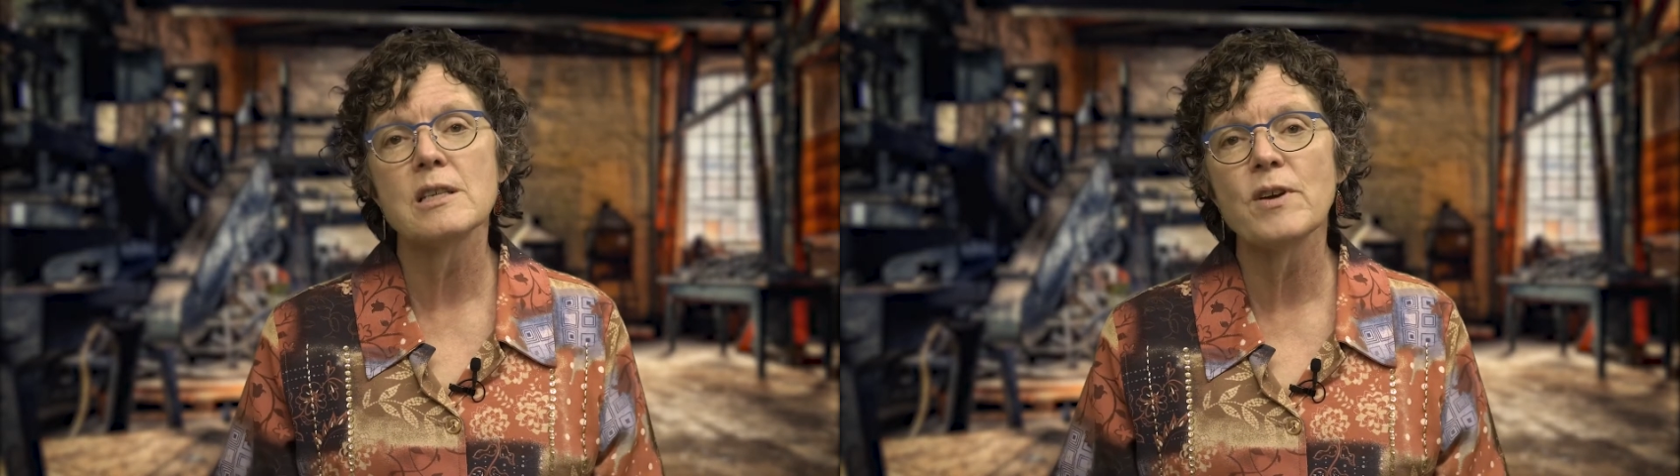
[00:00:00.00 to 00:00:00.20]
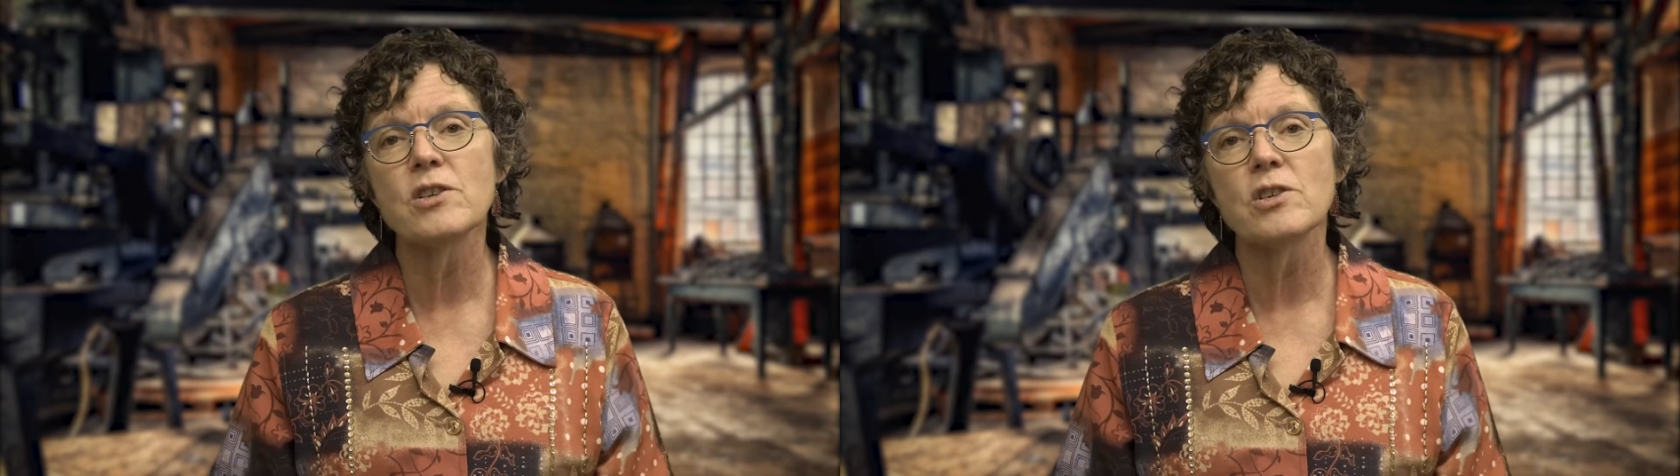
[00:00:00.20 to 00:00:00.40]

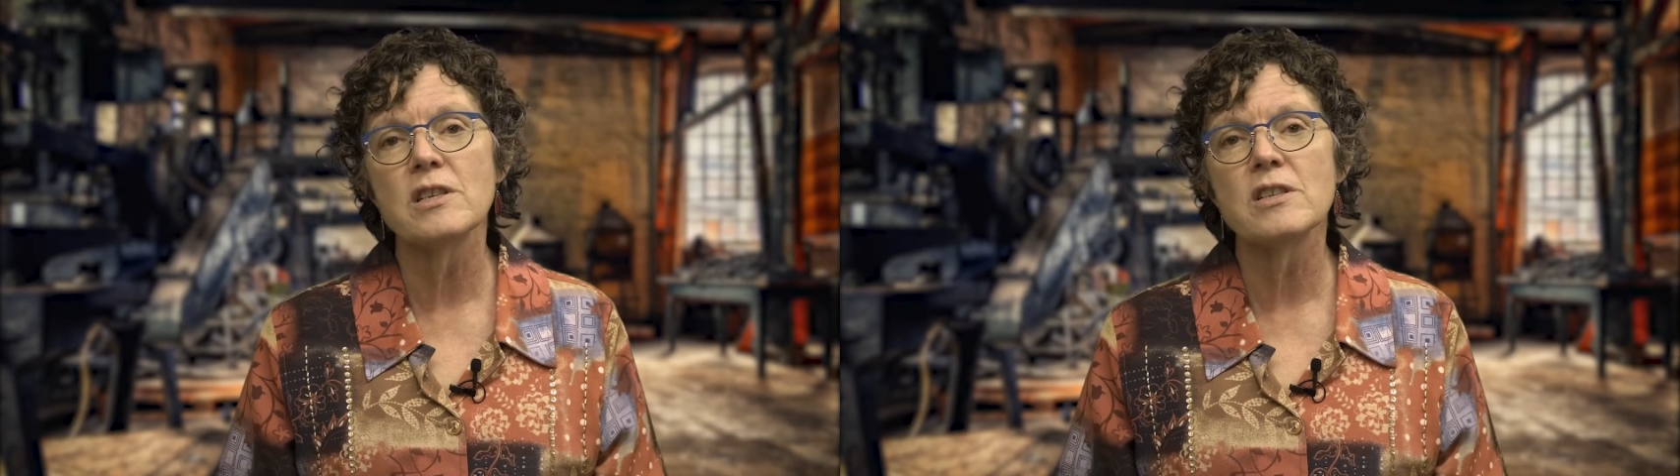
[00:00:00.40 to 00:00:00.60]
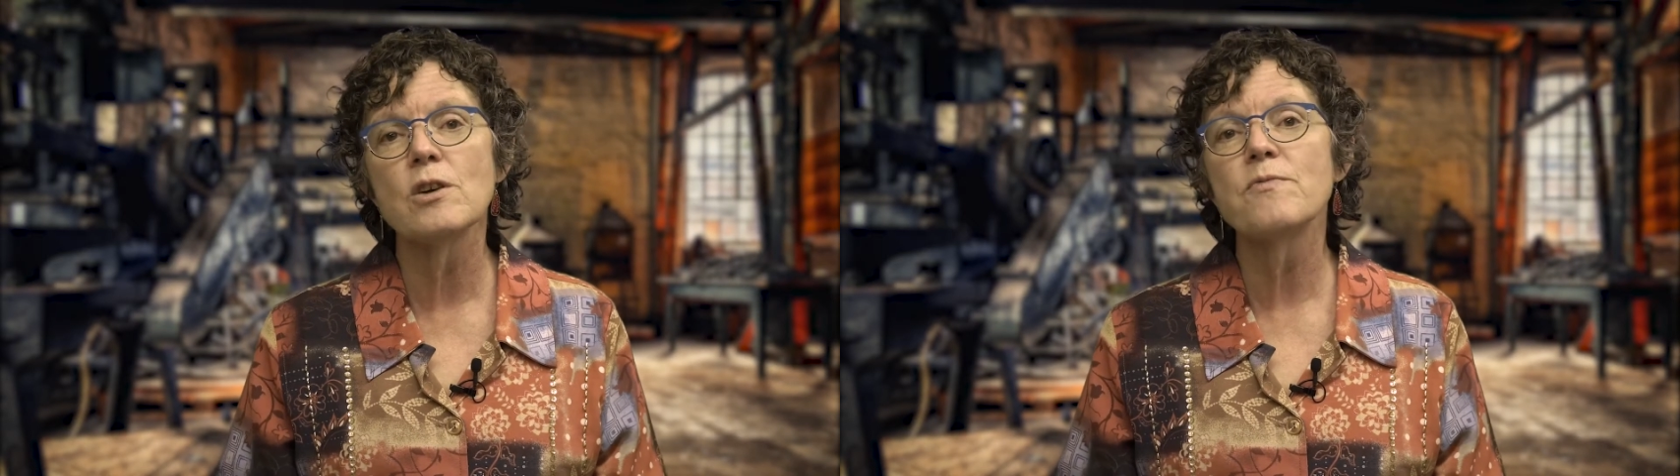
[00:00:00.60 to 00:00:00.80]

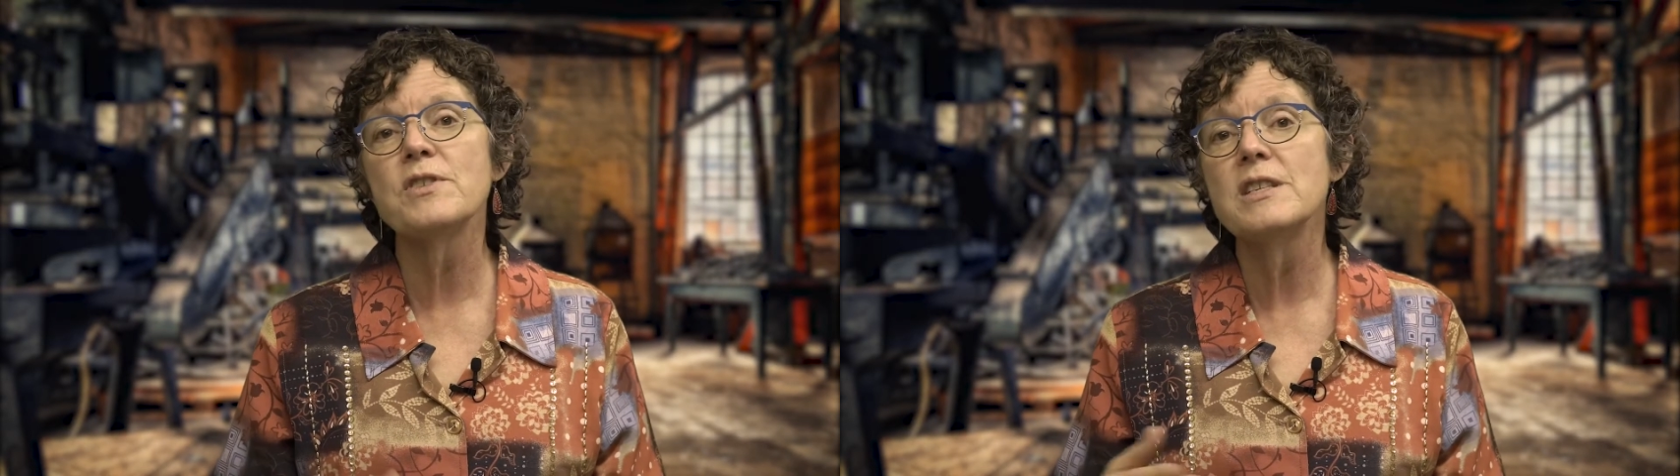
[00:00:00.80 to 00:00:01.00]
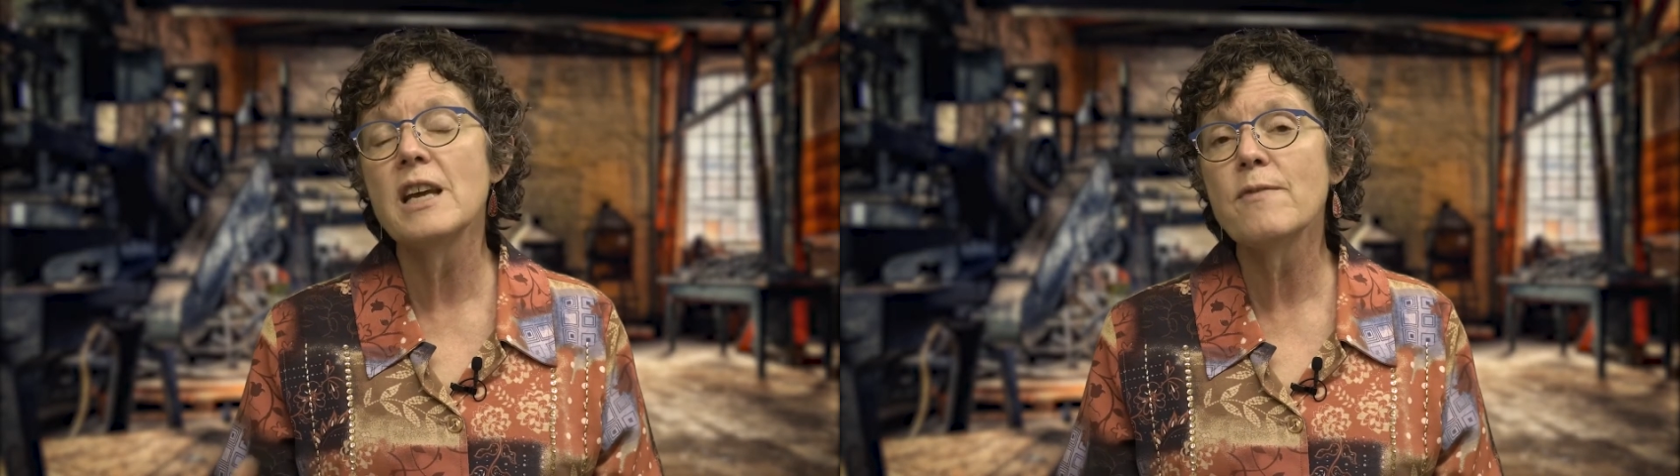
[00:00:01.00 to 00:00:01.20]
especially. And so
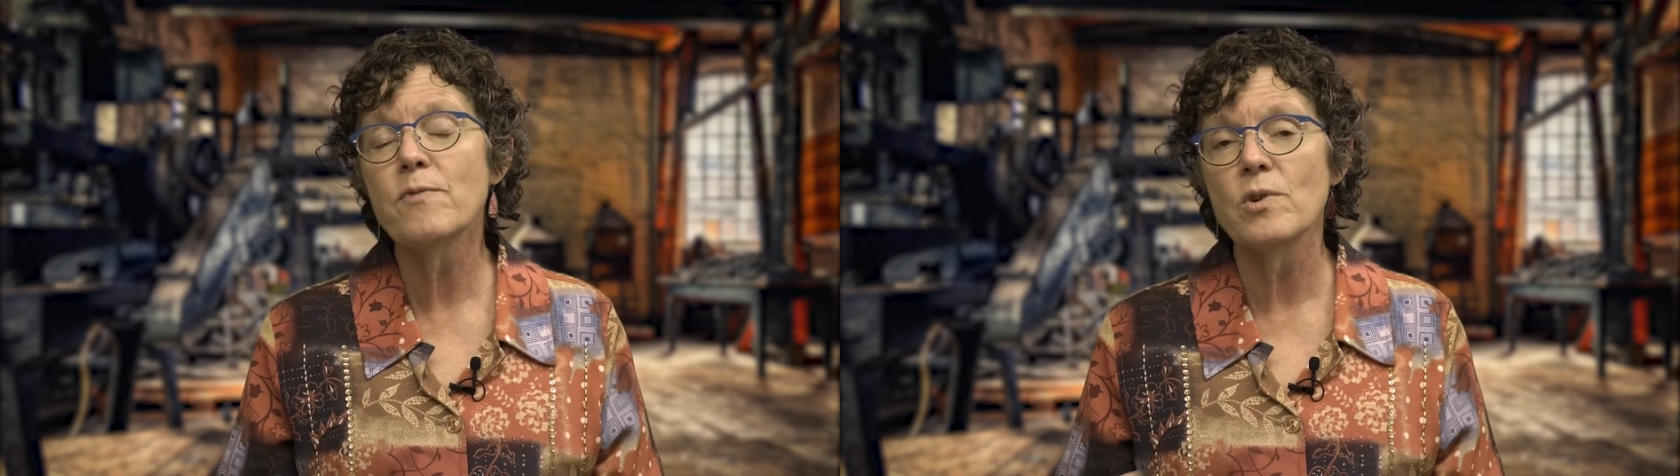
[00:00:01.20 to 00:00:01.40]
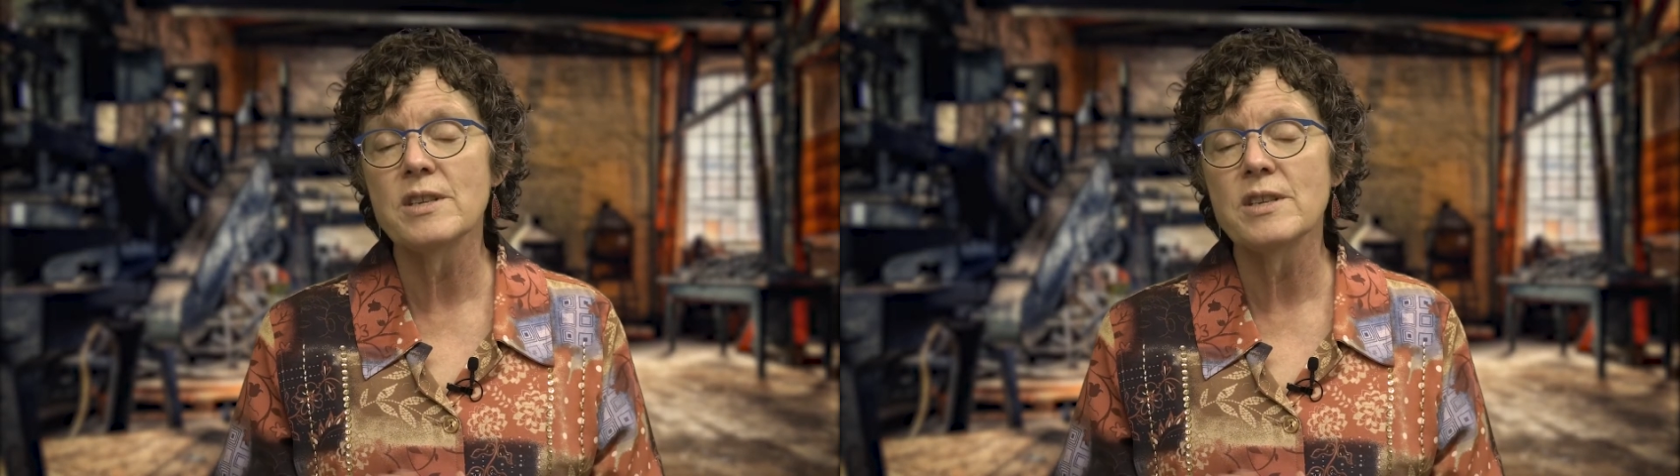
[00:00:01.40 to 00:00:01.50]
today, for